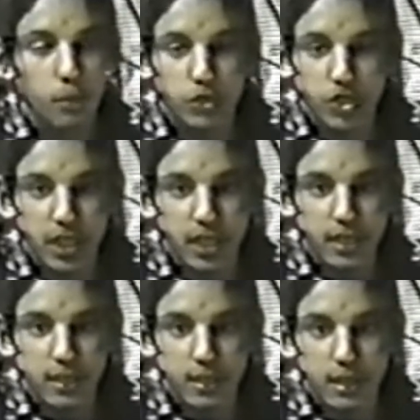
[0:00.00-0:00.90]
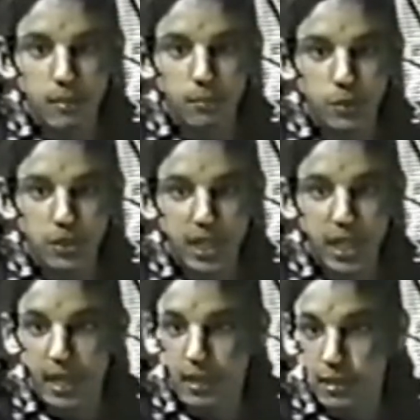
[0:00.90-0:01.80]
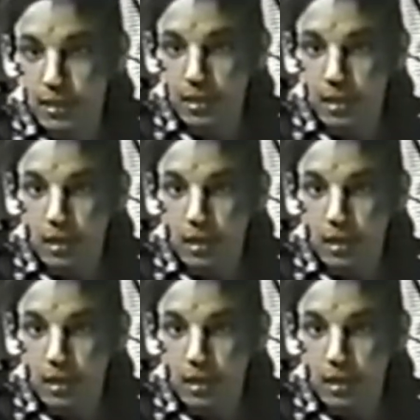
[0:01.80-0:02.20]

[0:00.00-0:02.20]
Bucci and